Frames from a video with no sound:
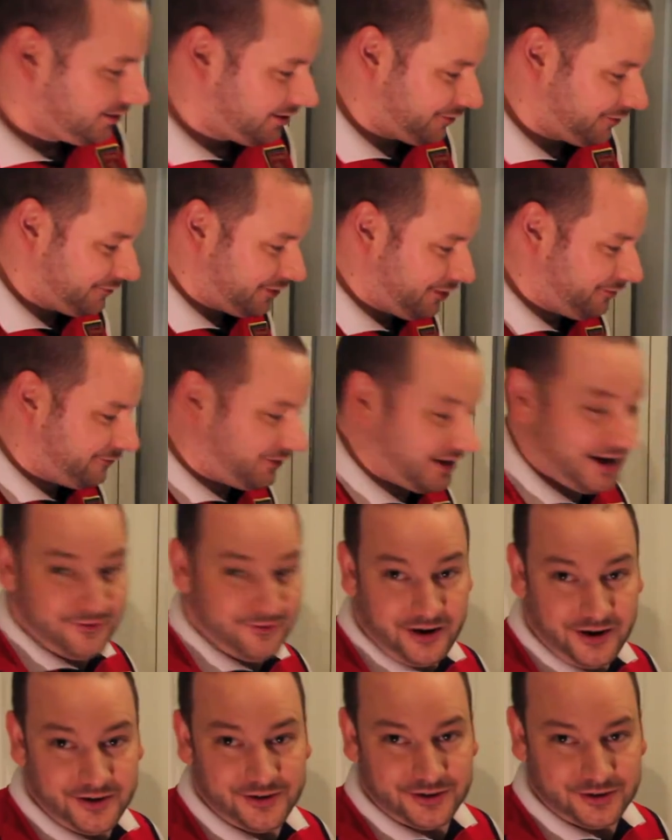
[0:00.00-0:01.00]
of
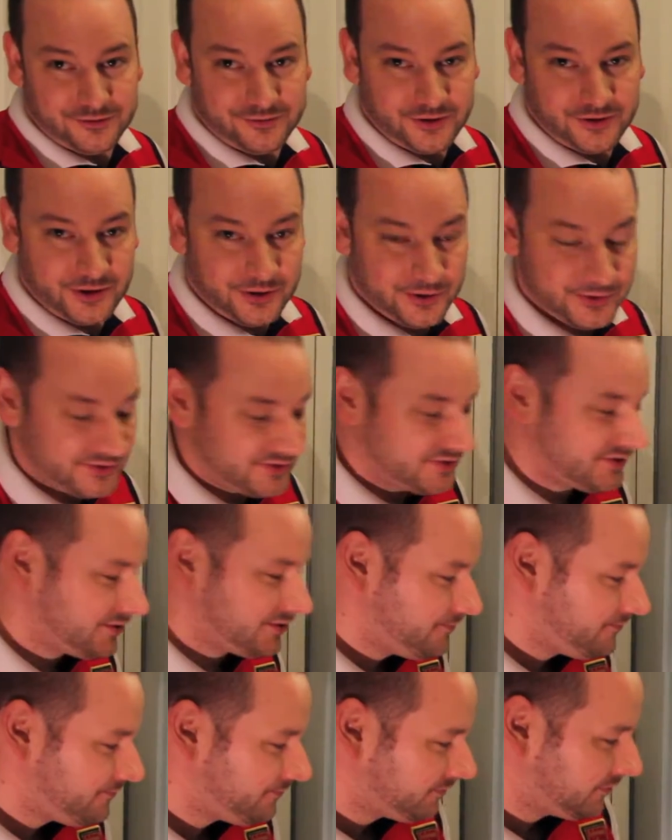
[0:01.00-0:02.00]
500 of those,
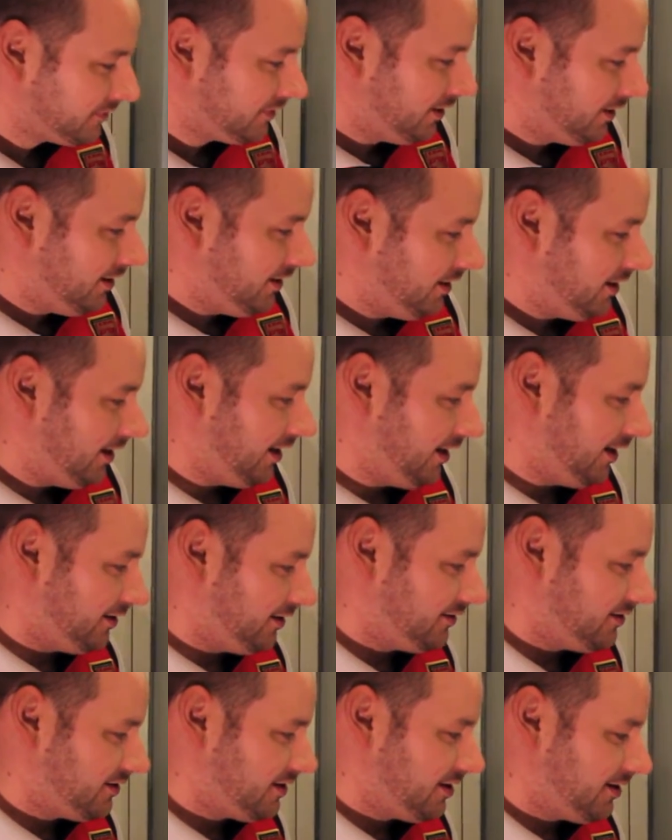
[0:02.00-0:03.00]

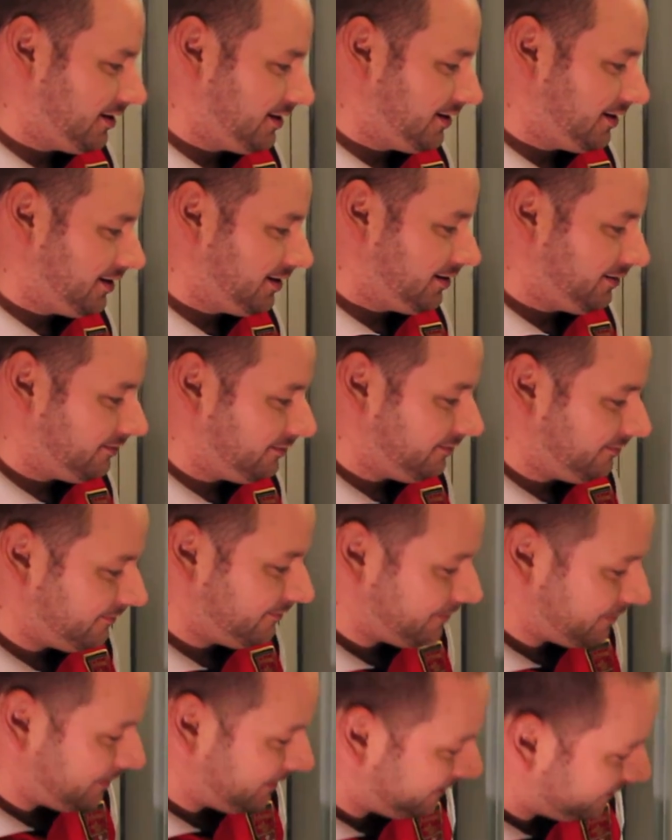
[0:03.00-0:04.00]
and
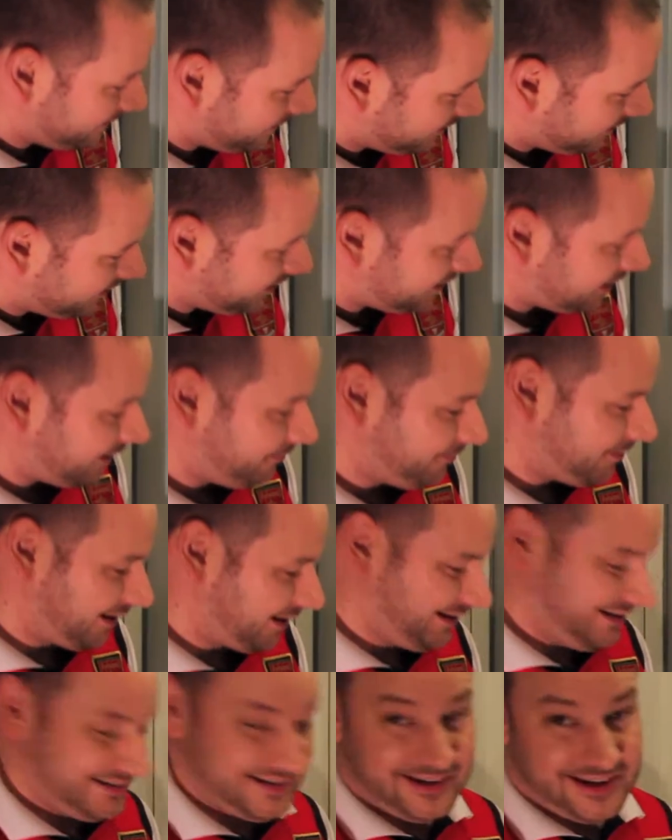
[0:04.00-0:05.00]
I'm not
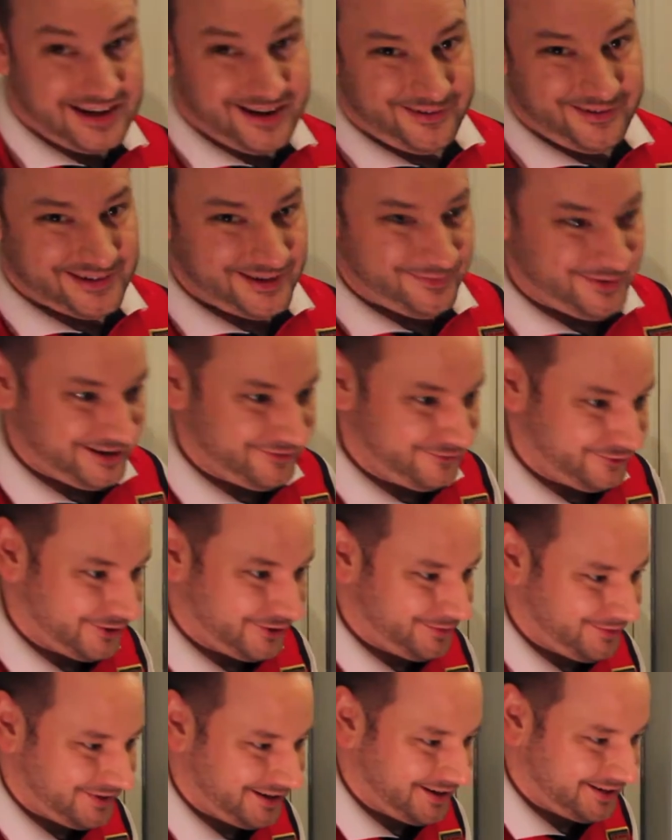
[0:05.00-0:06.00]
going to tell you how much I paid for
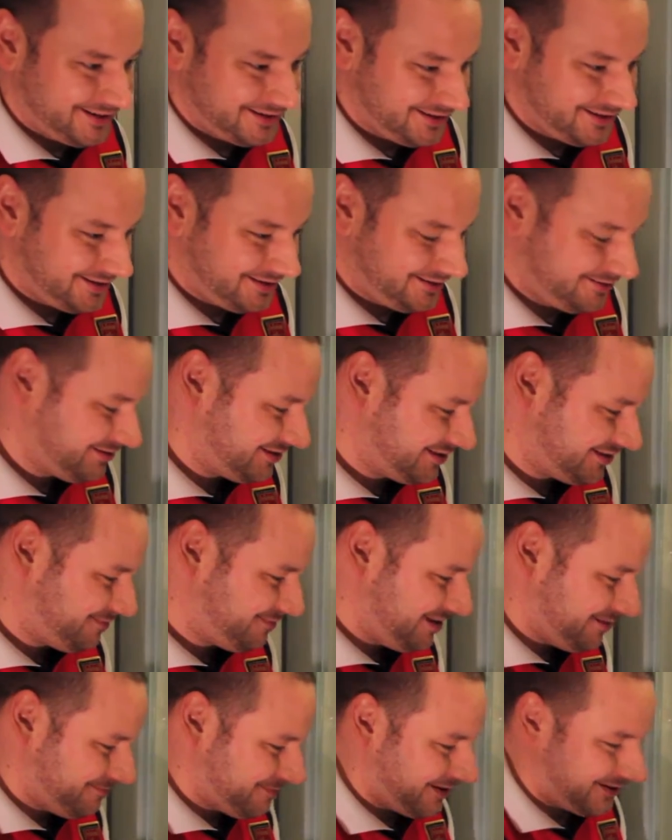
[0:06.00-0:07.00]
it because it'd just
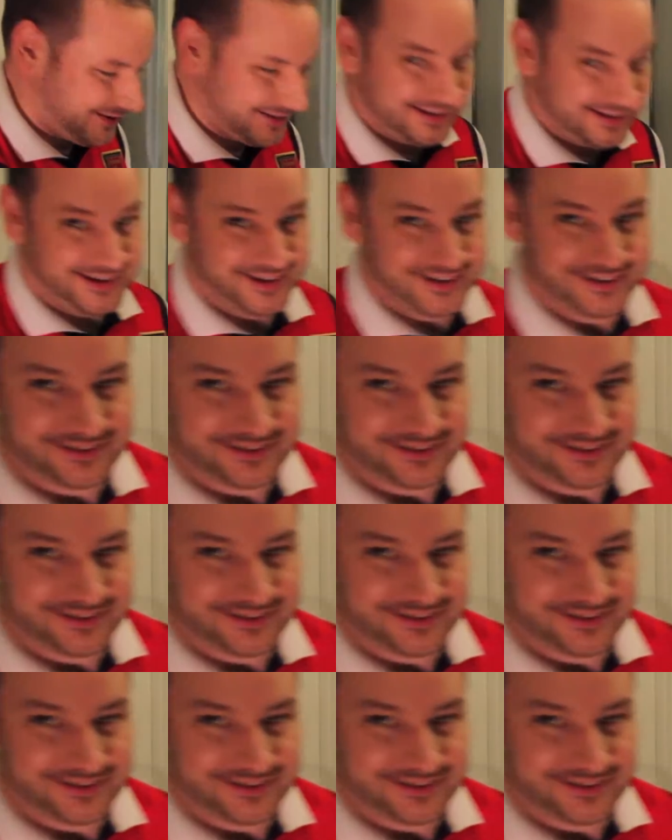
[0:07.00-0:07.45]
be embarrassing.